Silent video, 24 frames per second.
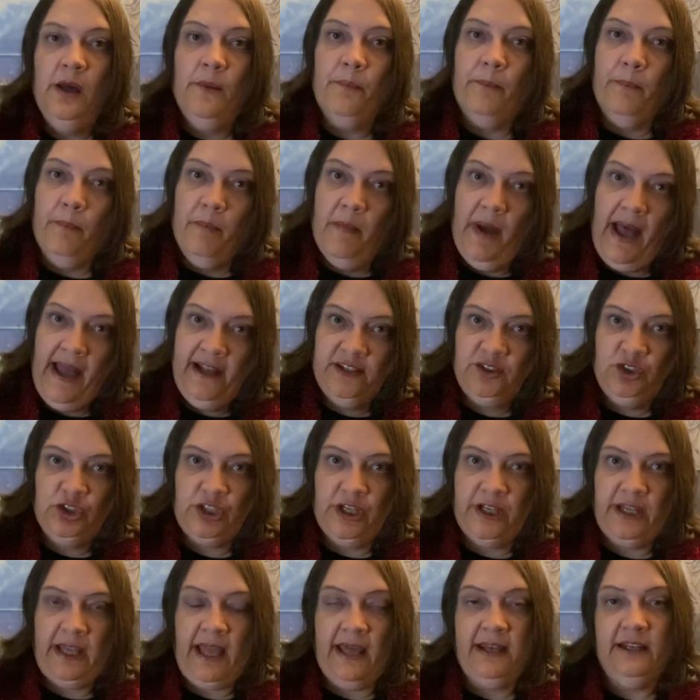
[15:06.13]

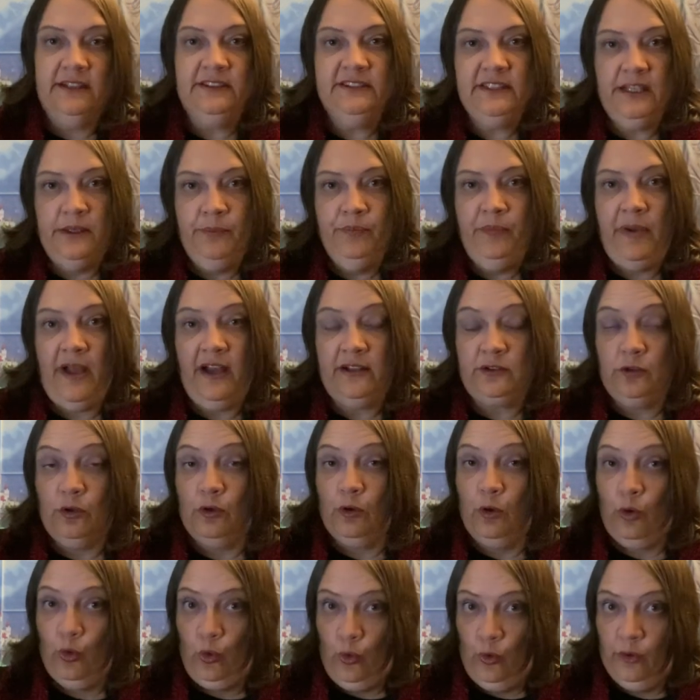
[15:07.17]
magic and its impact
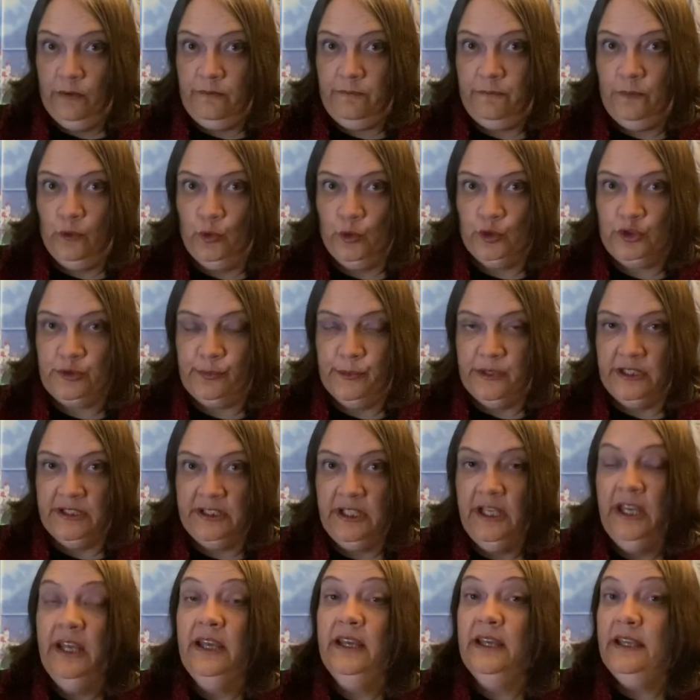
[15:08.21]
on law enforcement
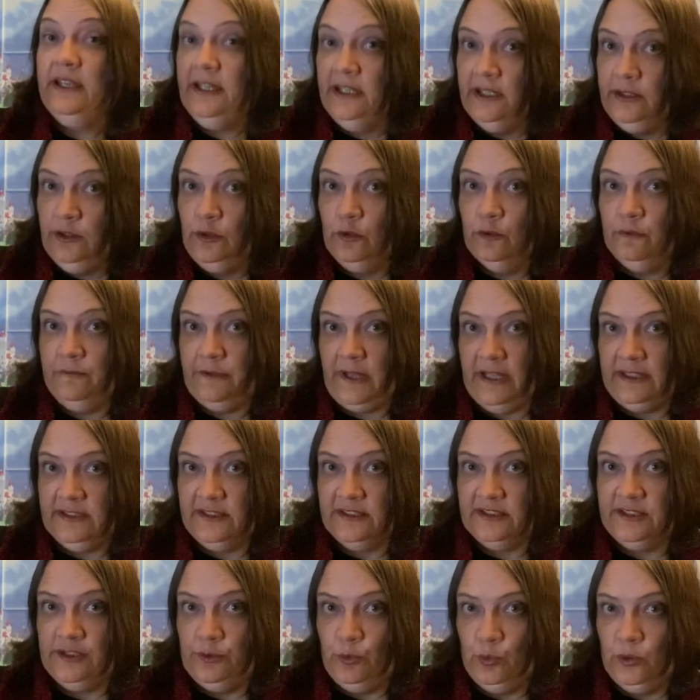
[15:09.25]
in your
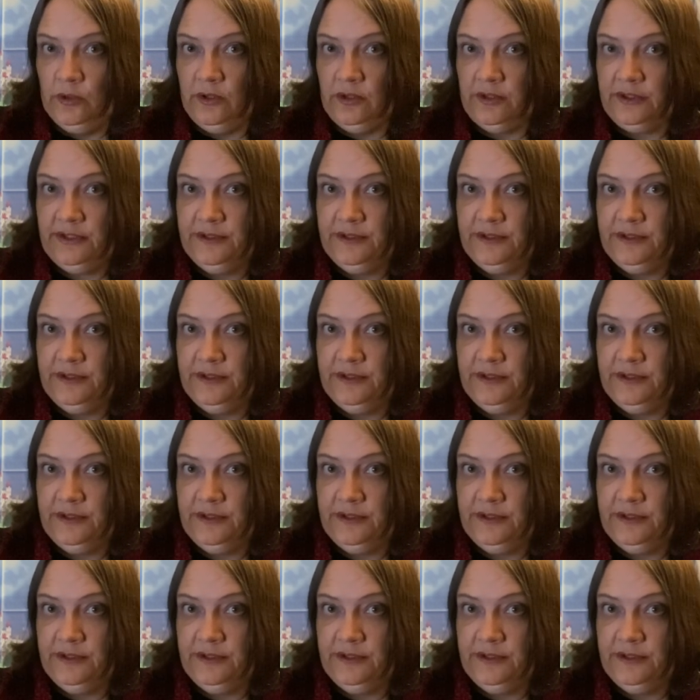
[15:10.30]
fantasy world.